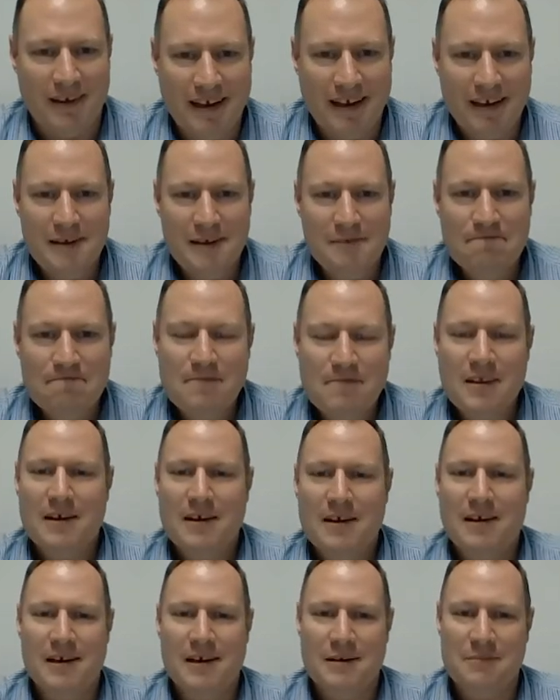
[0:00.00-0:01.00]
the day,
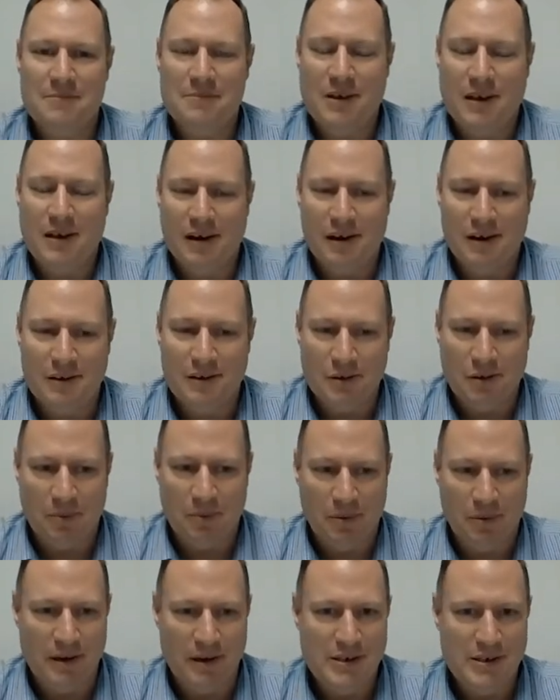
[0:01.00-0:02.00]
and I do
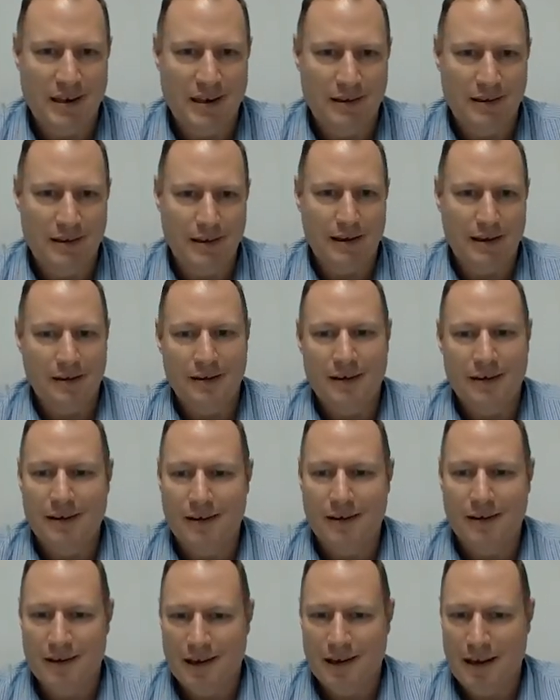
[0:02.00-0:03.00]
appreciate that,
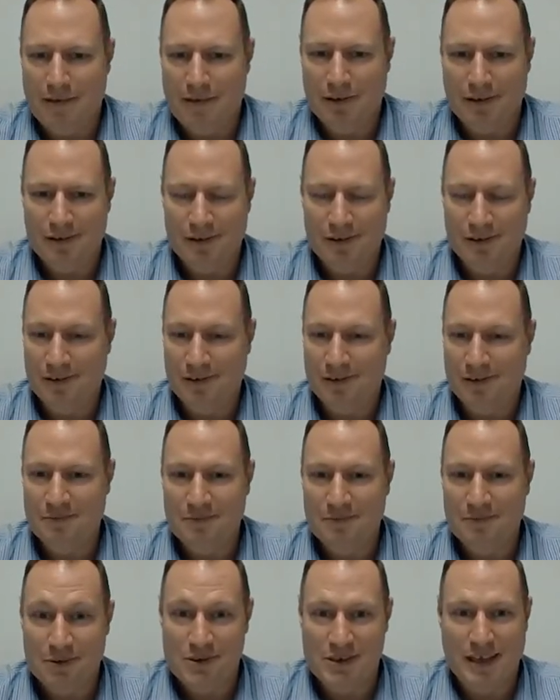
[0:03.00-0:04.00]
having to
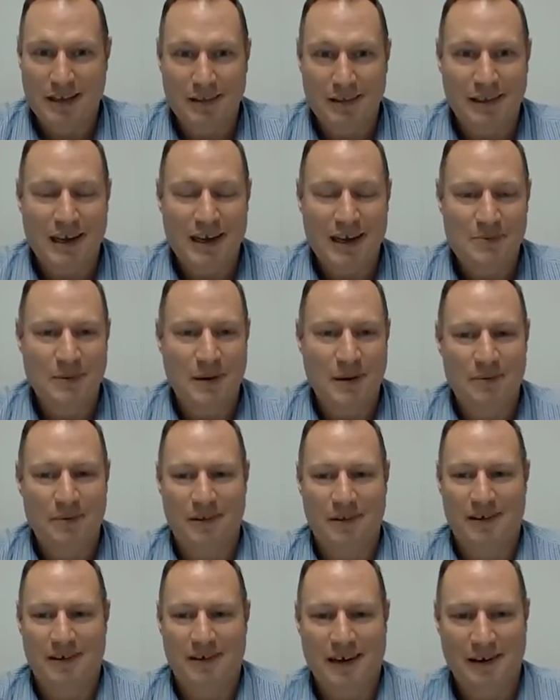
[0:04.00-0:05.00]
present the last paper of
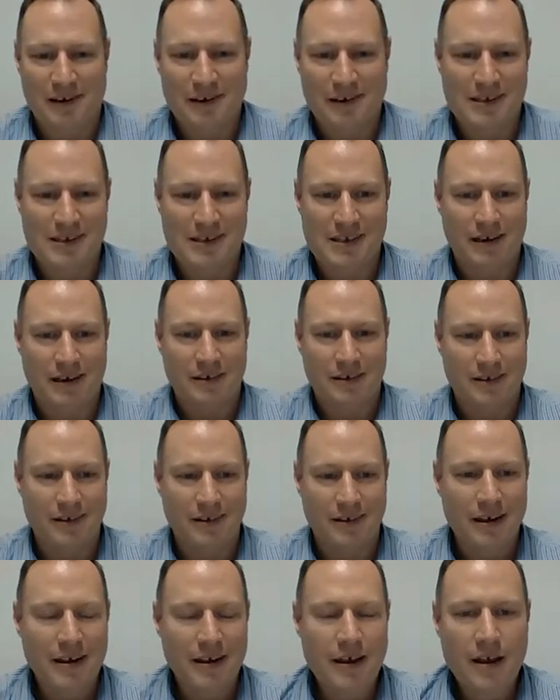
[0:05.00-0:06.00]
the day. I know it's hard to
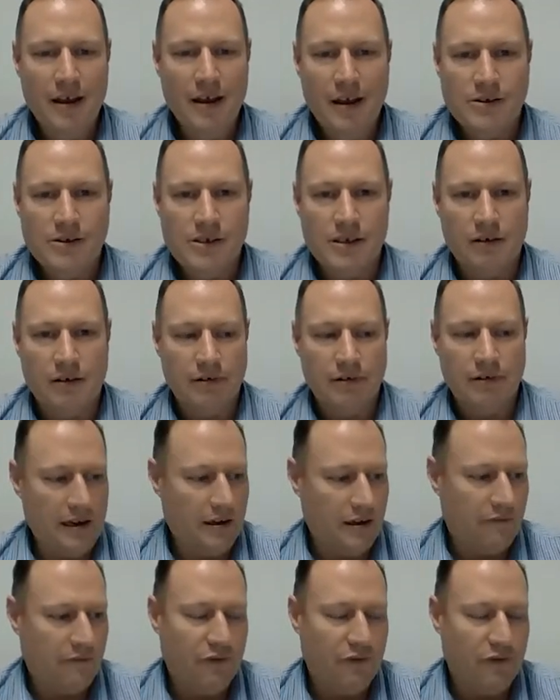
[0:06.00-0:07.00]
sit
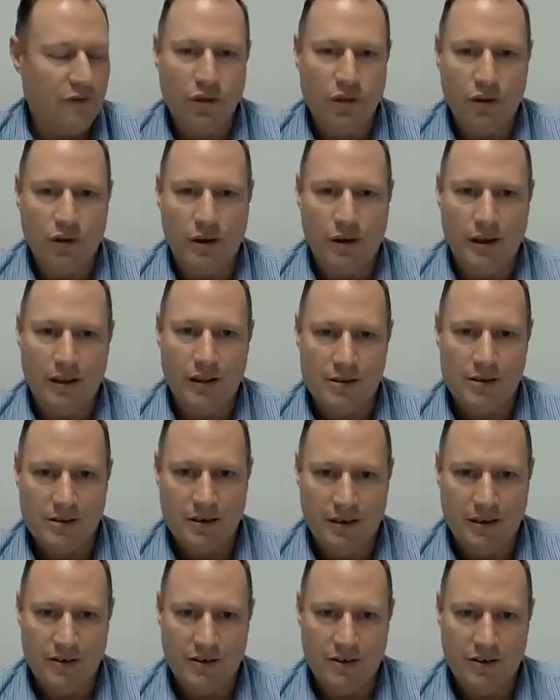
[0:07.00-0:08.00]
around at 4:30
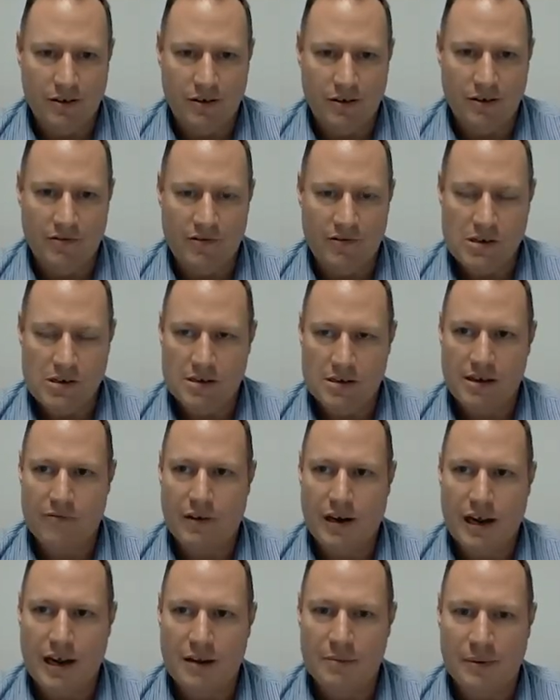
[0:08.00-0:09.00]
listening to Division
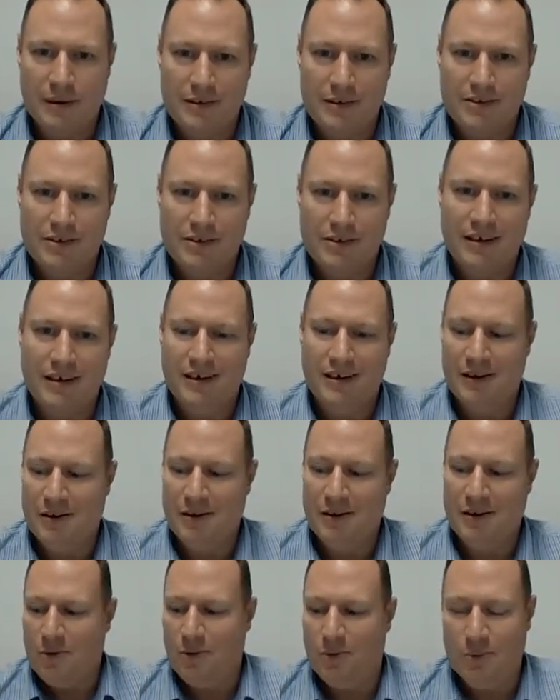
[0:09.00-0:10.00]
7A, but
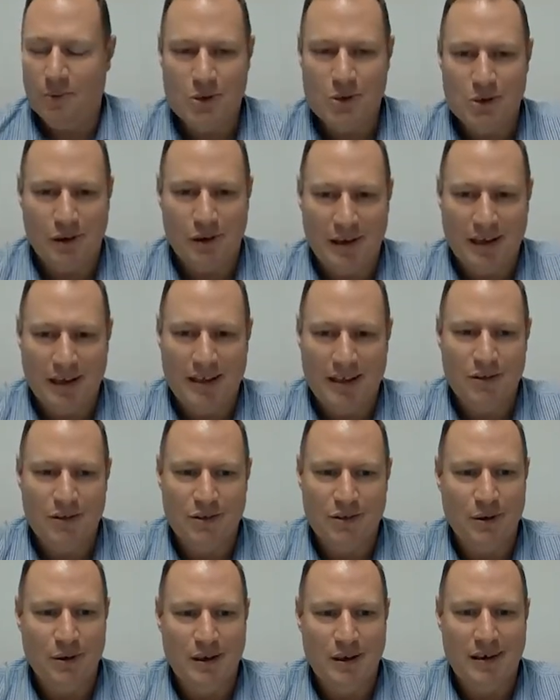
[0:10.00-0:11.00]
we'll try to get
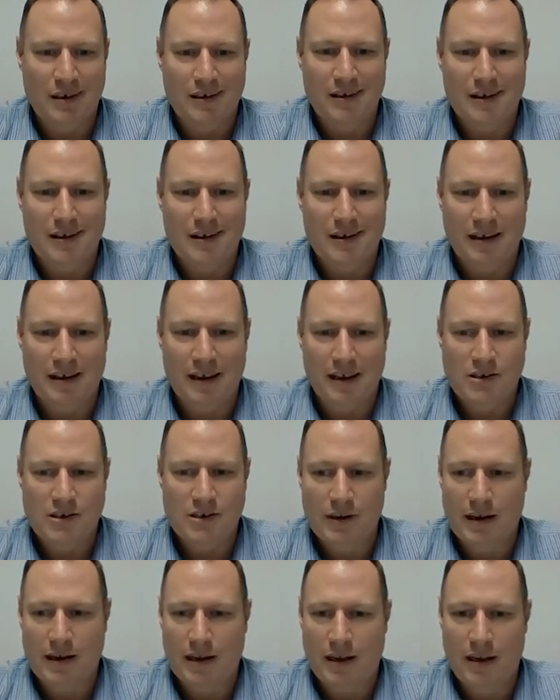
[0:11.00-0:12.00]
through it and get
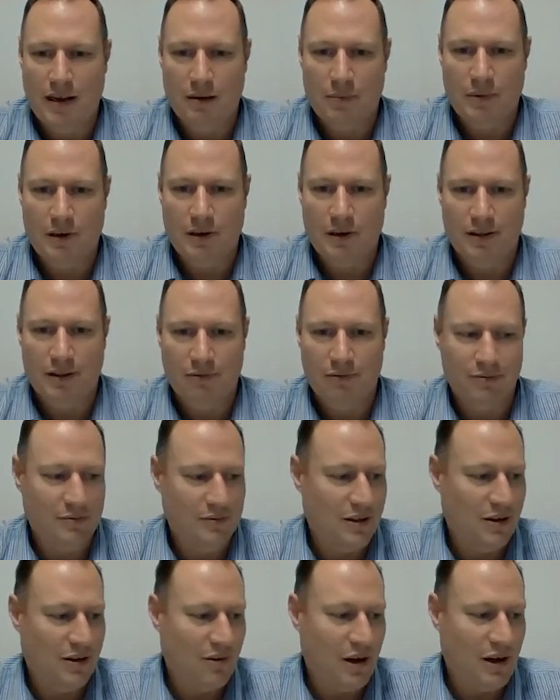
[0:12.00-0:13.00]
you out of here by
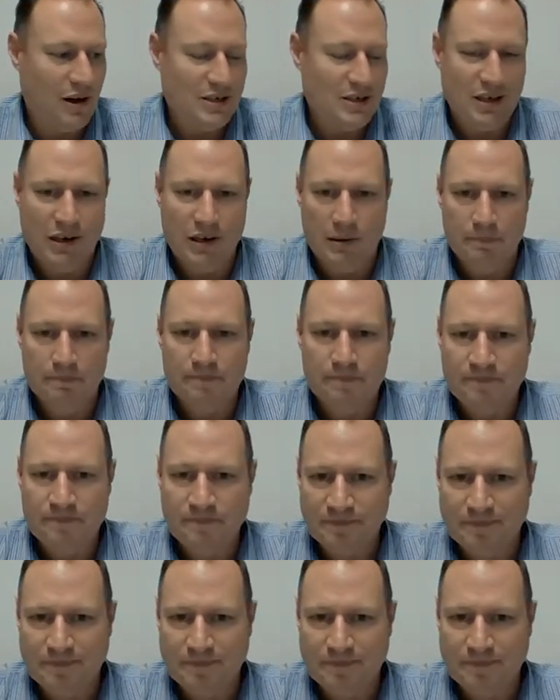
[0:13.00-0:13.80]
the right time.